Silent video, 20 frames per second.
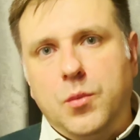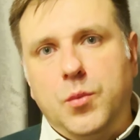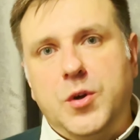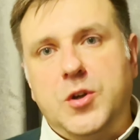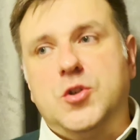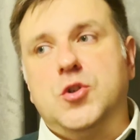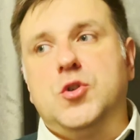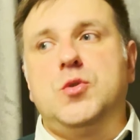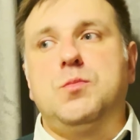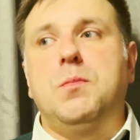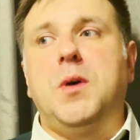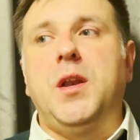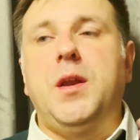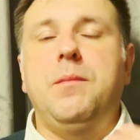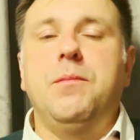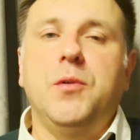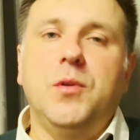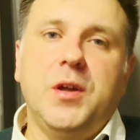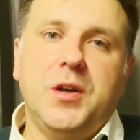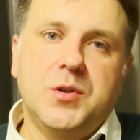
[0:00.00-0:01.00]
which
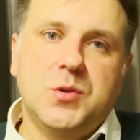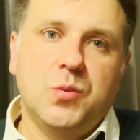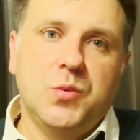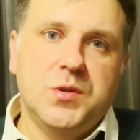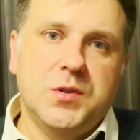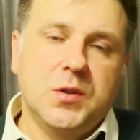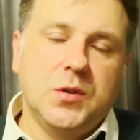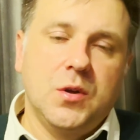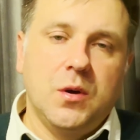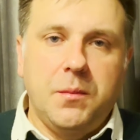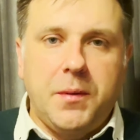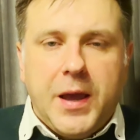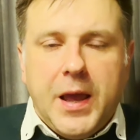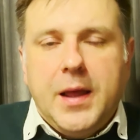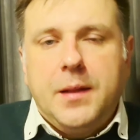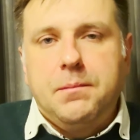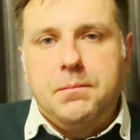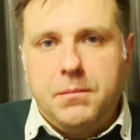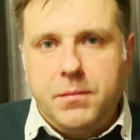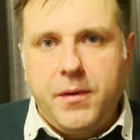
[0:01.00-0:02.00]
manipulates with the DOM,
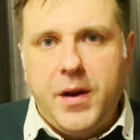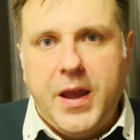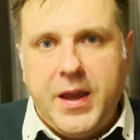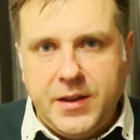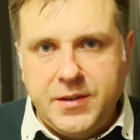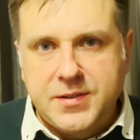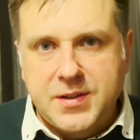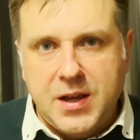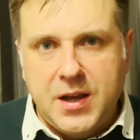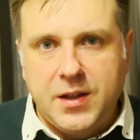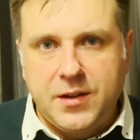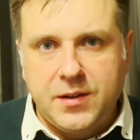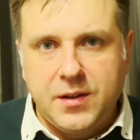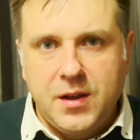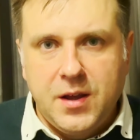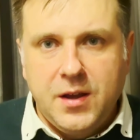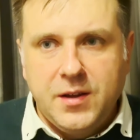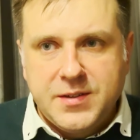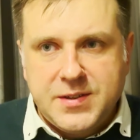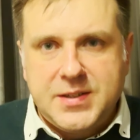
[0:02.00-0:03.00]
can break that
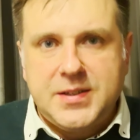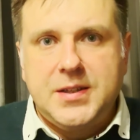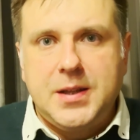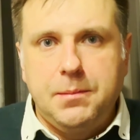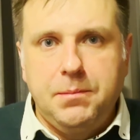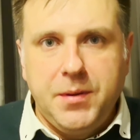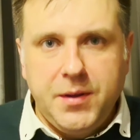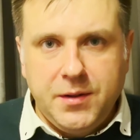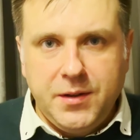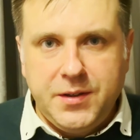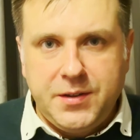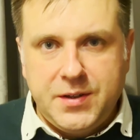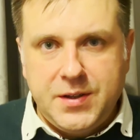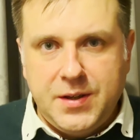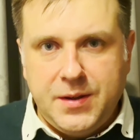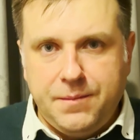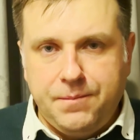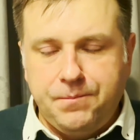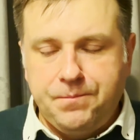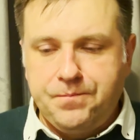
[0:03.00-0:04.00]

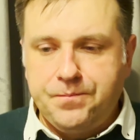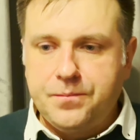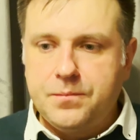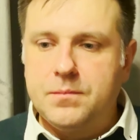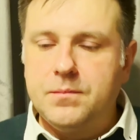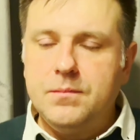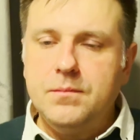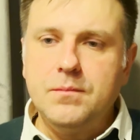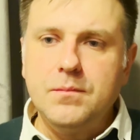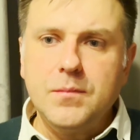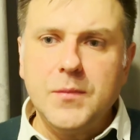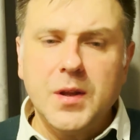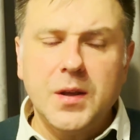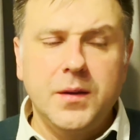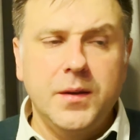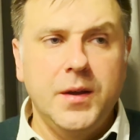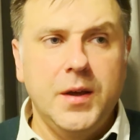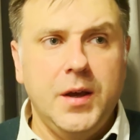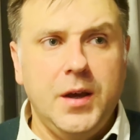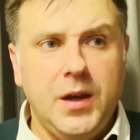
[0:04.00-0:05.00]
stability.
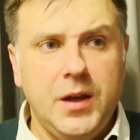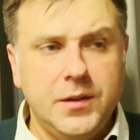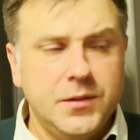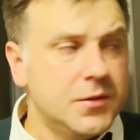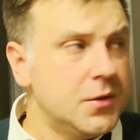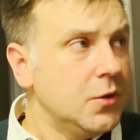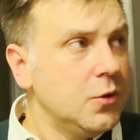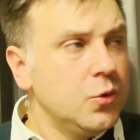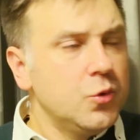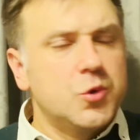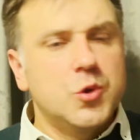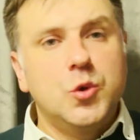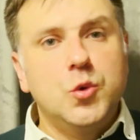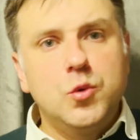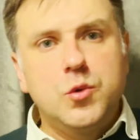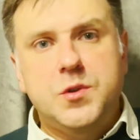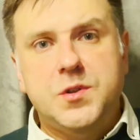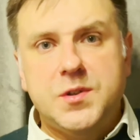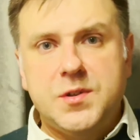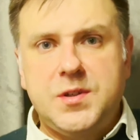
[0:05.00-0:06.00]
And those
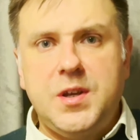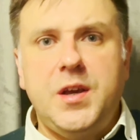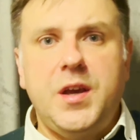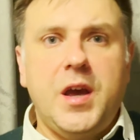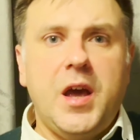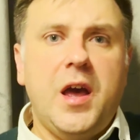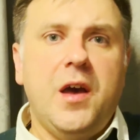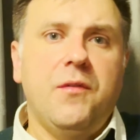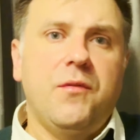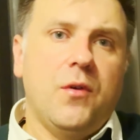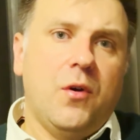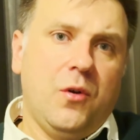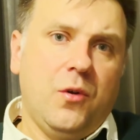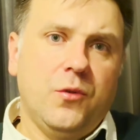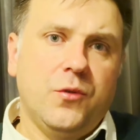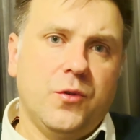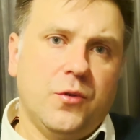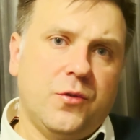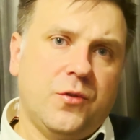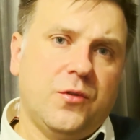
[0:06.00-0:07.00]
hooks, they have
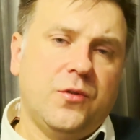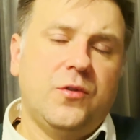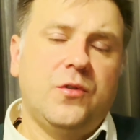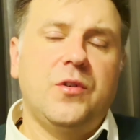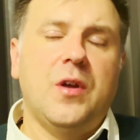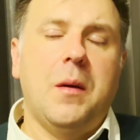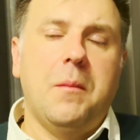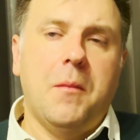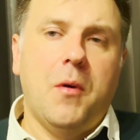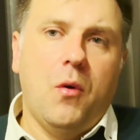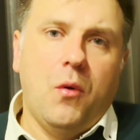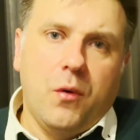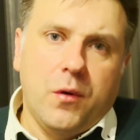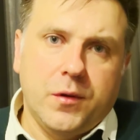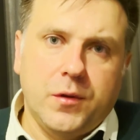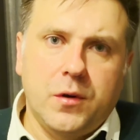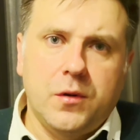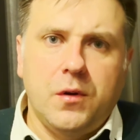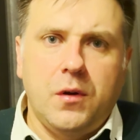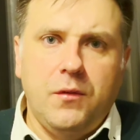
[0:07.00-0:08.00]
also some
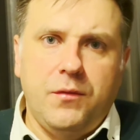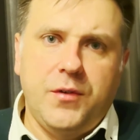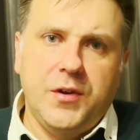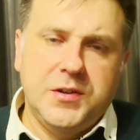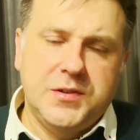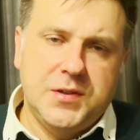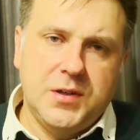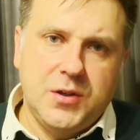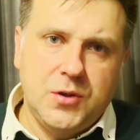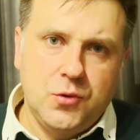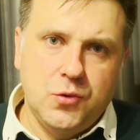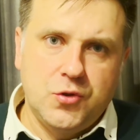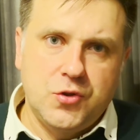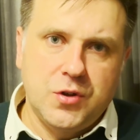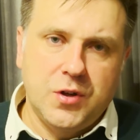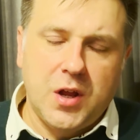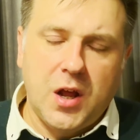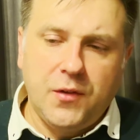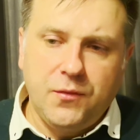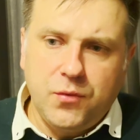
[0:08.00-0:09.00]
order of
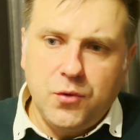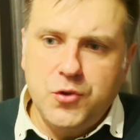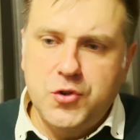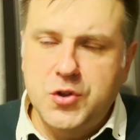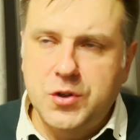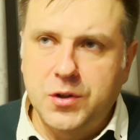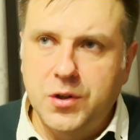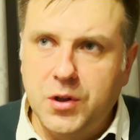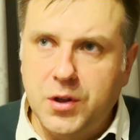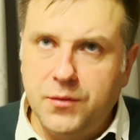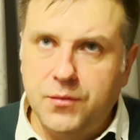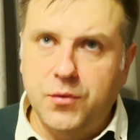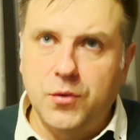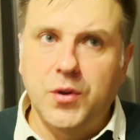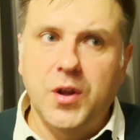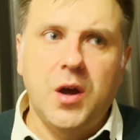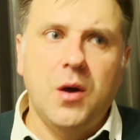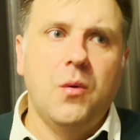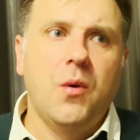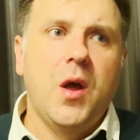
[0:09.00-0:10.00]
execution. Unfortunately for
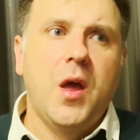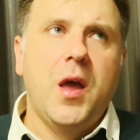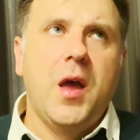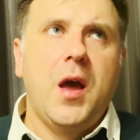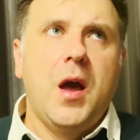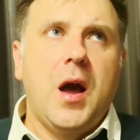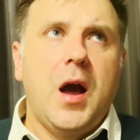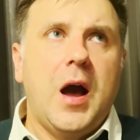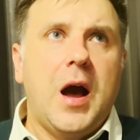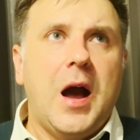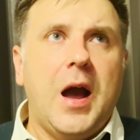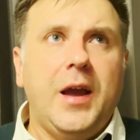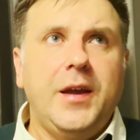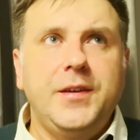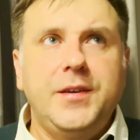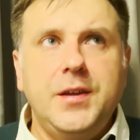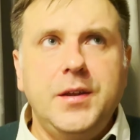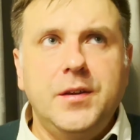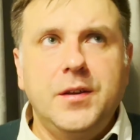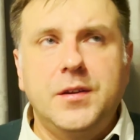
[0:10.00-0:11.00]
now, I
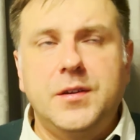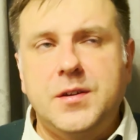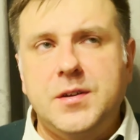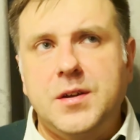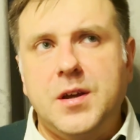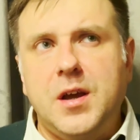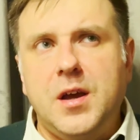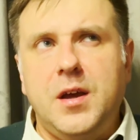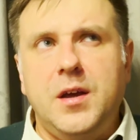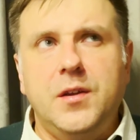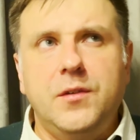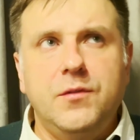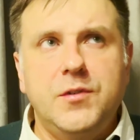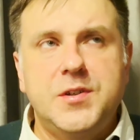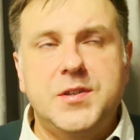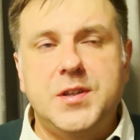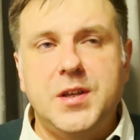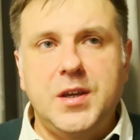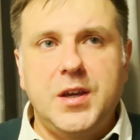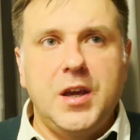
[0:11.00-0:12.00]
didn't
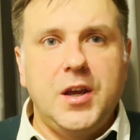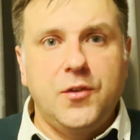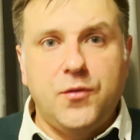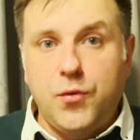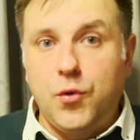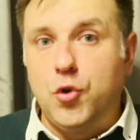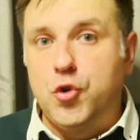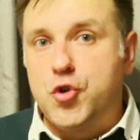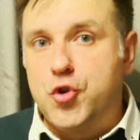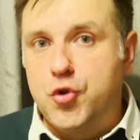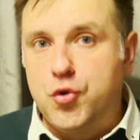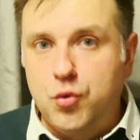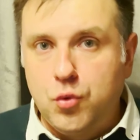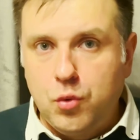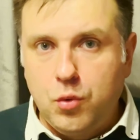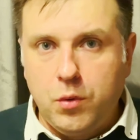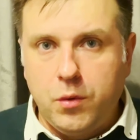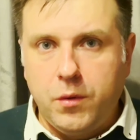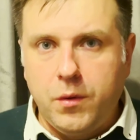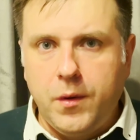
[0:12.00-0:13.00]
investigate for
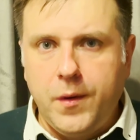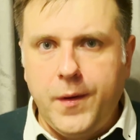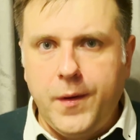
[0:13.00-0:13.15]
sure.